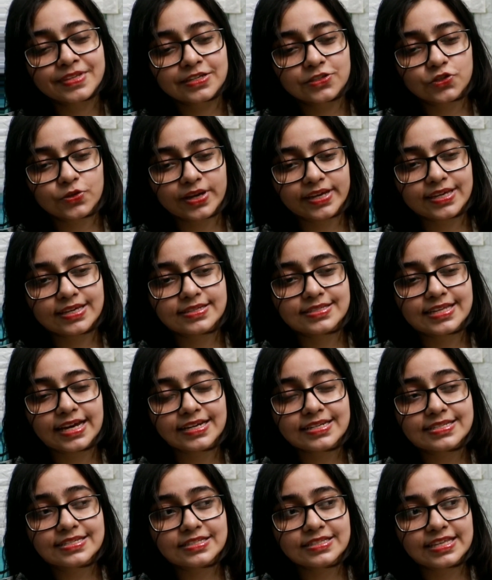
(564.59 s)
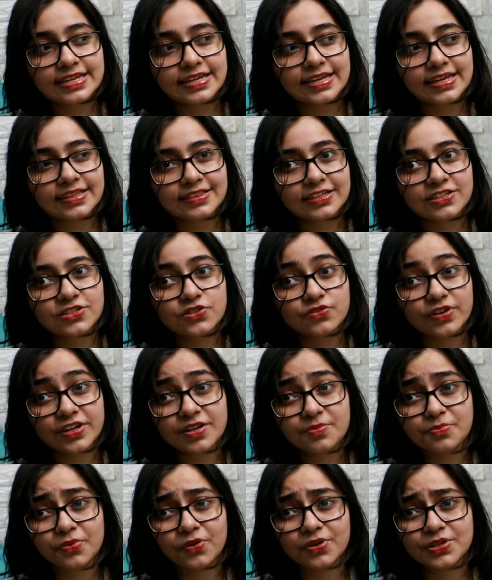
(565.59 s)
So I guess that is a thing that is very
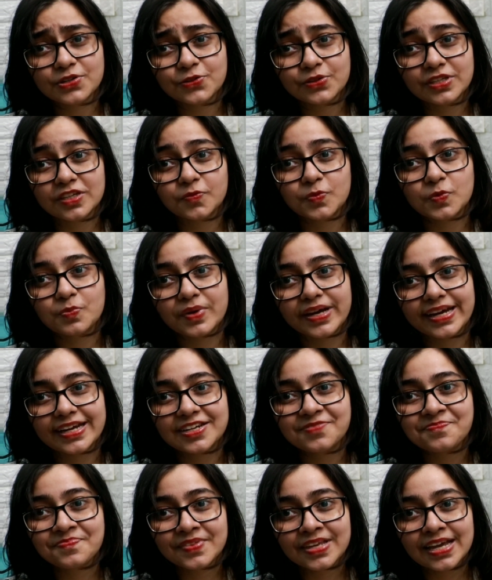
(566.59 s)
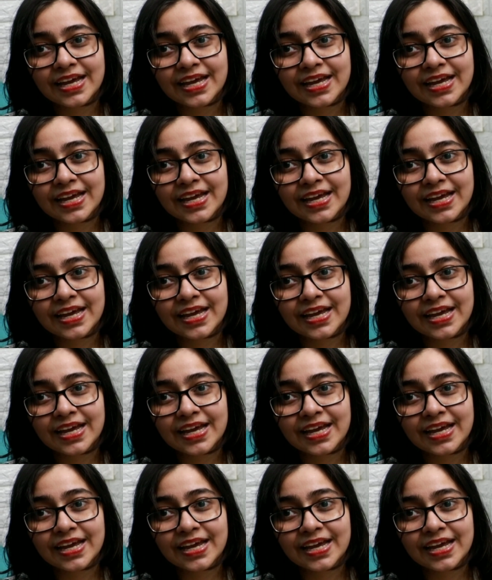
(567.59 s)
important to keep in mind.